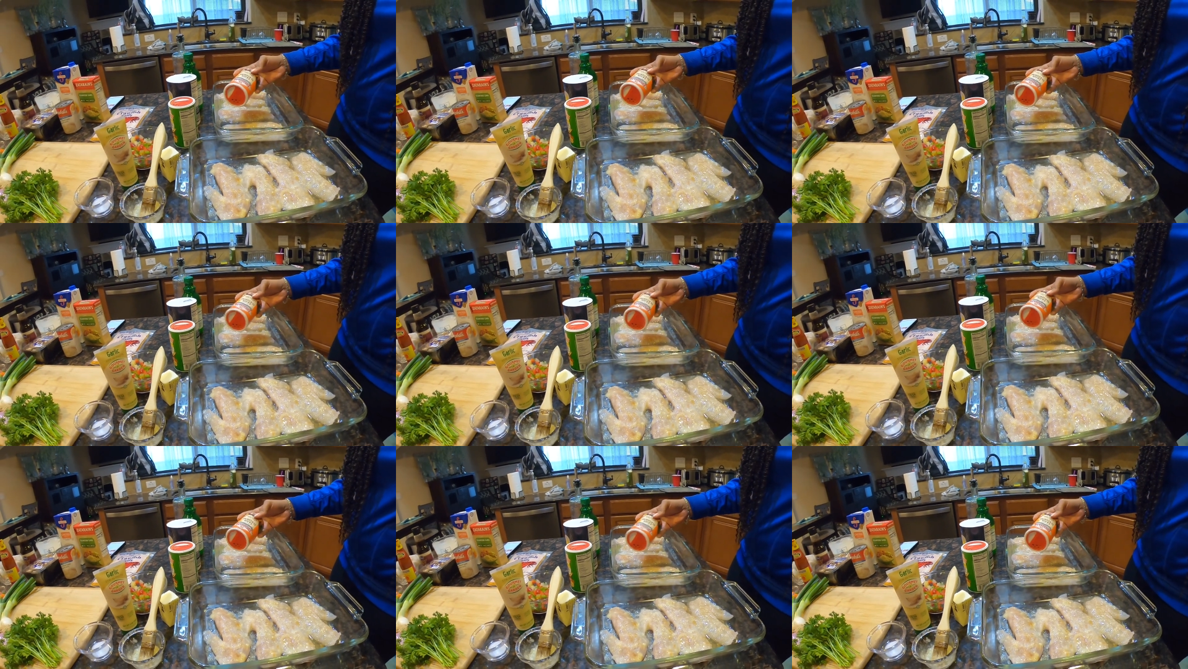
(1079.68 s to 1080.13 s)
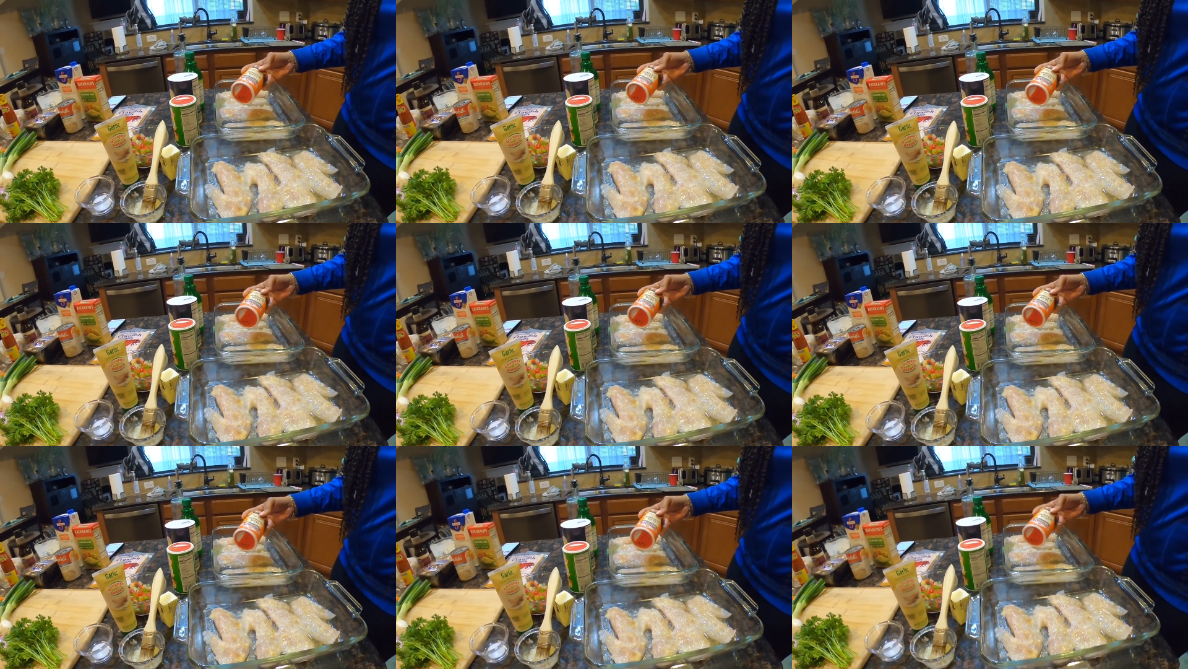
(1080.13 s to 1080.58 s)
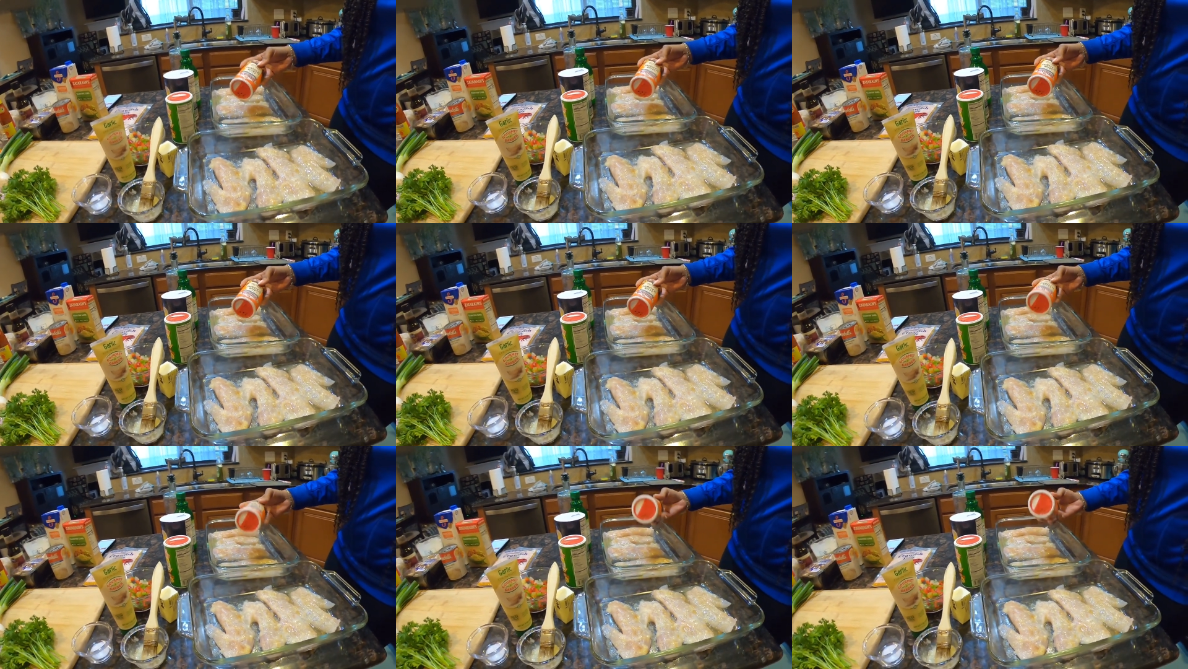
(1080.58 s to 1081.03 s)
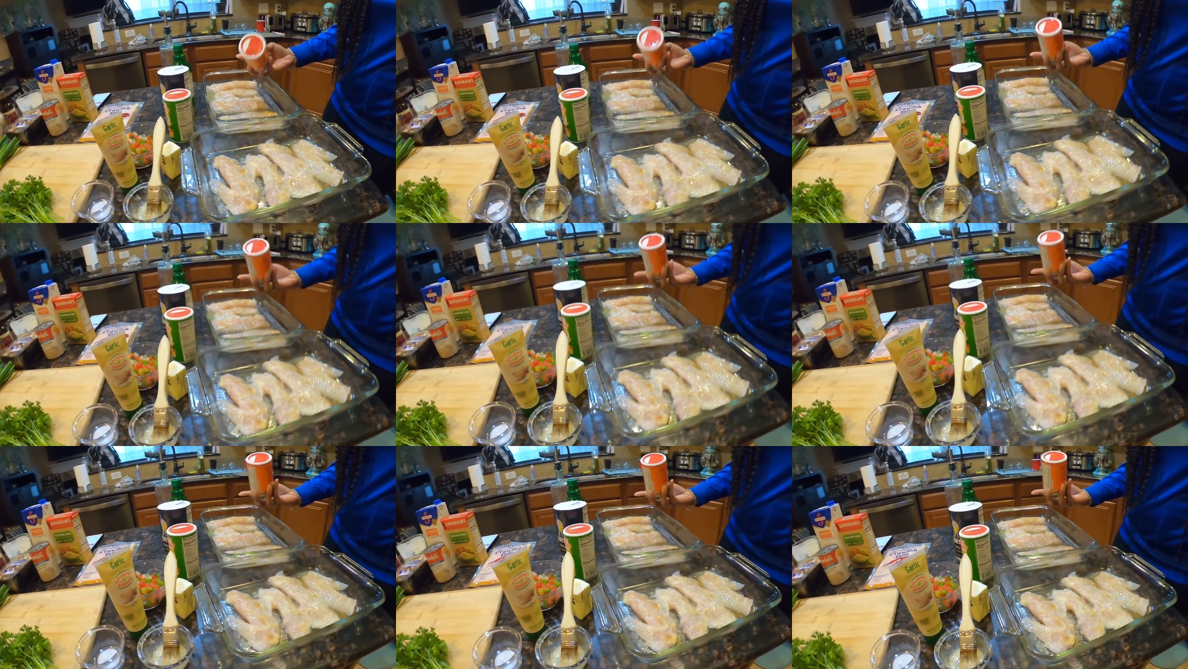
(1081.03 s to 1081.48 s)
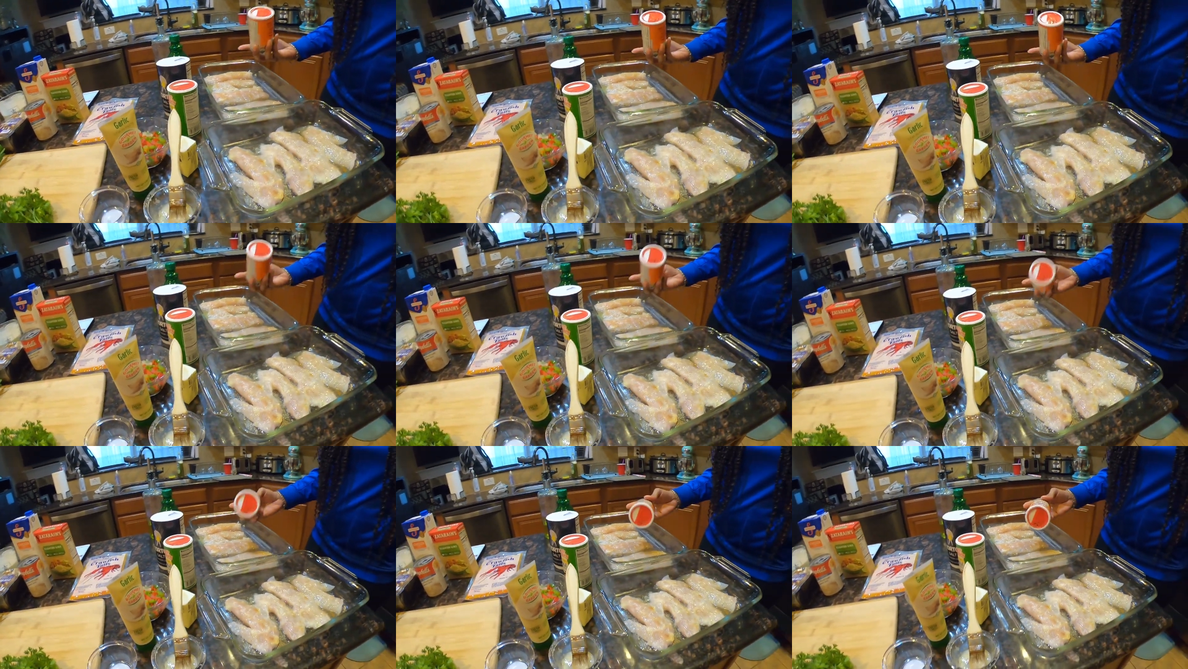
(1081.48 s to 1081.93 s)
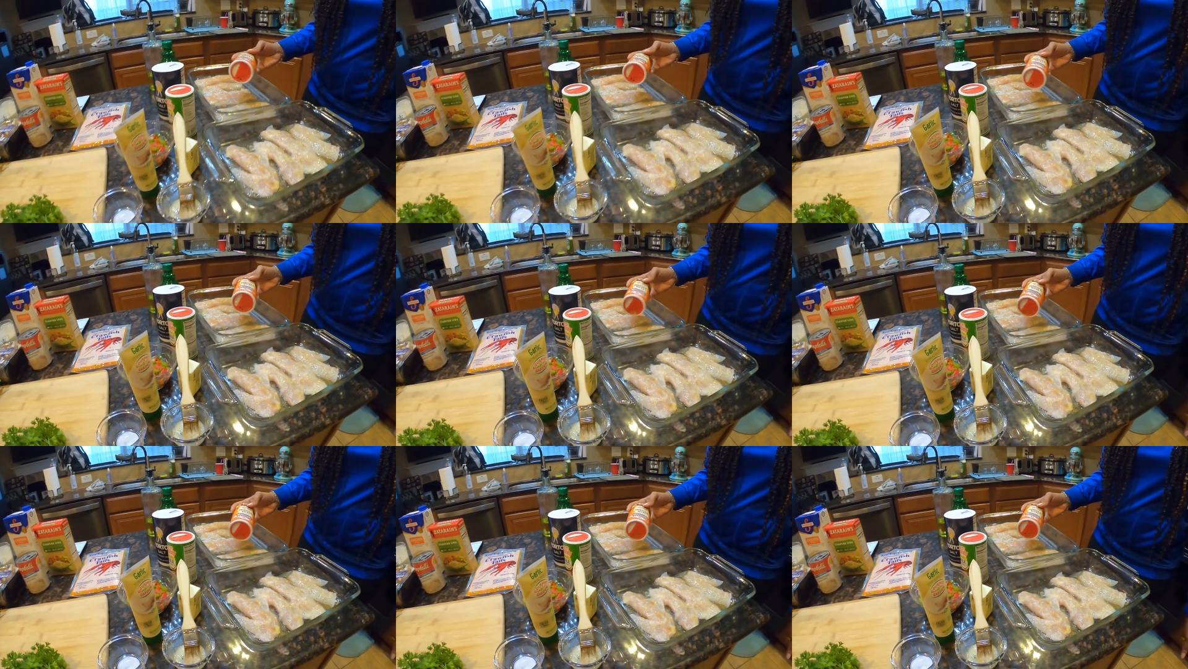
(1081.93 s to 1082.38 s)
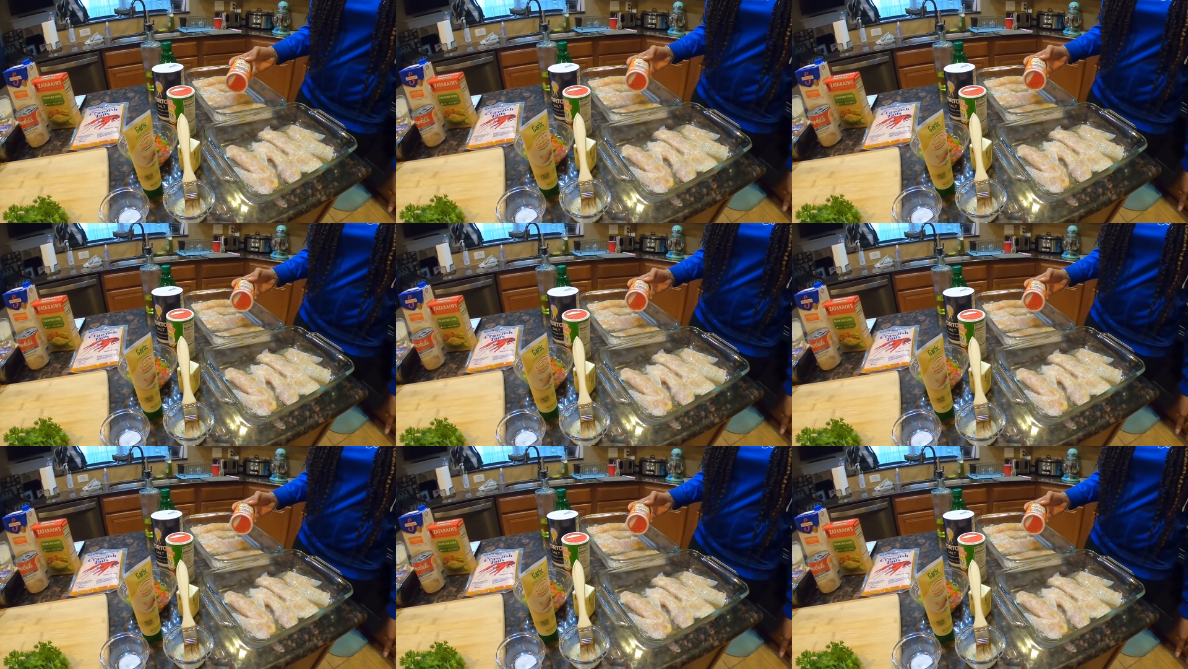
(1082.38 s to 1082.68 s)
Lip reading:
No face is visible, so there are no lips to read.